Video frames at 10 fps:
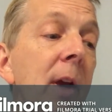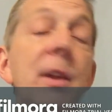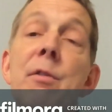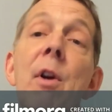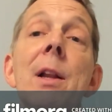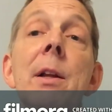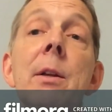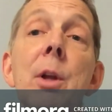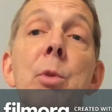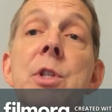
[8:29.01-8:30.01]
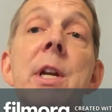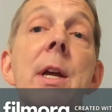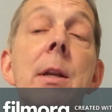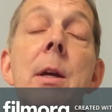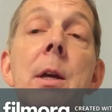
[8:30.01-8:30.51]
And then finally, number
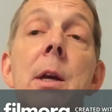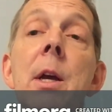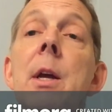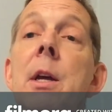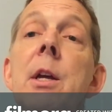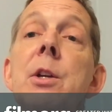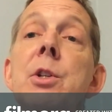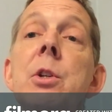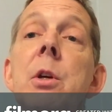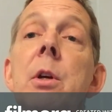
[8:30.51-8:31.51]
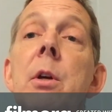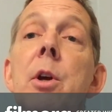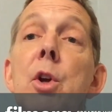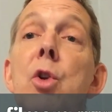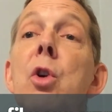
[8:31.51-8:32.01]
10 is
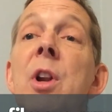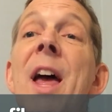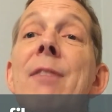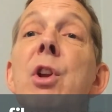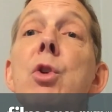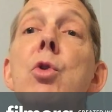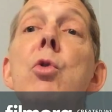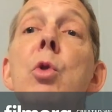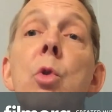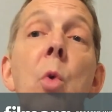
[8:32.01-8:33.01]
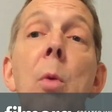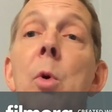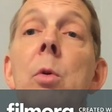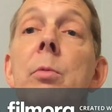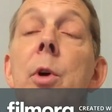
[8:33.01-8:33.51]
you're going to have a new
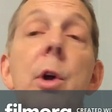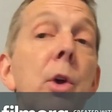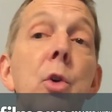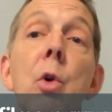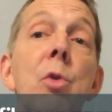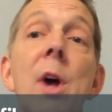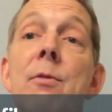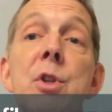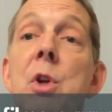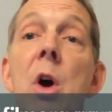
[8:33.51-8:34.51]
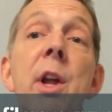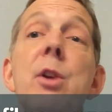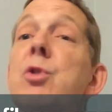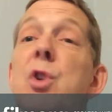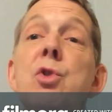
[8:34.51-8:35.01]
normal. Your old life is gone. I
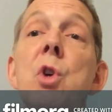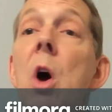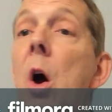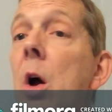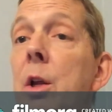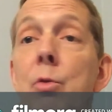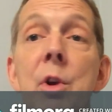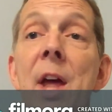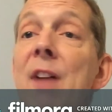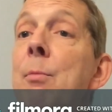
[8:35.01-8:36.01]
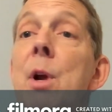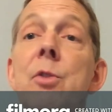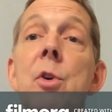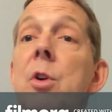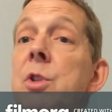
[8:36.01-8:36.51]
used to jog and run half
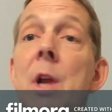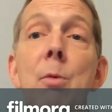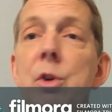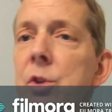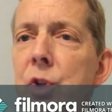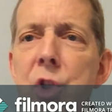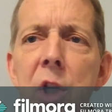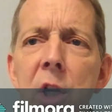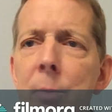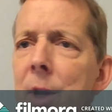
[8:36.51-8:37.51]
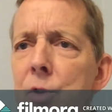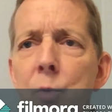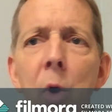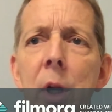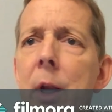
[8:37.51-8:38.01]
marathons, and I went to the gym and I
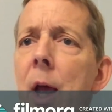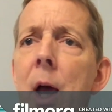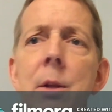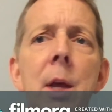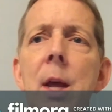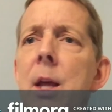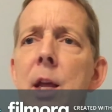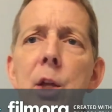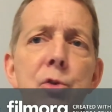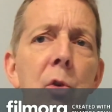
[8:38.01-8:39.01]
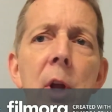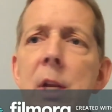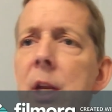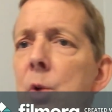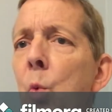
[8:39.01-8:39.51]
was working out, HIIT
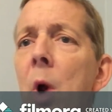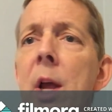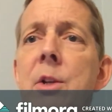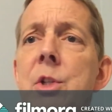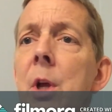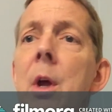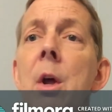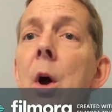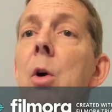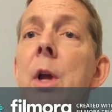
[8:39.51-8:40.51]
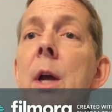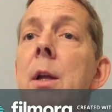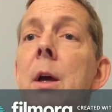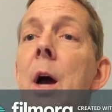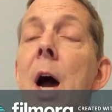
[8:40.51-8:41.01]
training, weights.
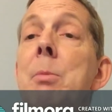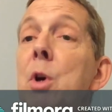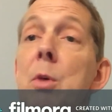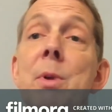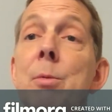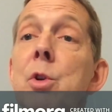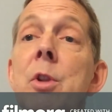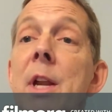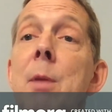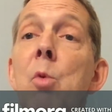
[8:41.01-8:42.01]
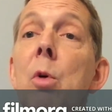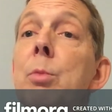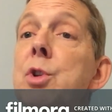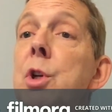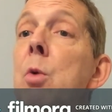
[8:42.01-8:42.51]
Okay, I'm not going to be able to do that anymore.
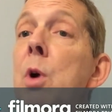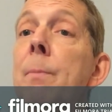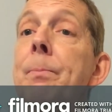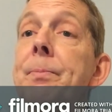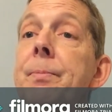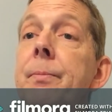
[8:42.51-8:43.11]
But you know what?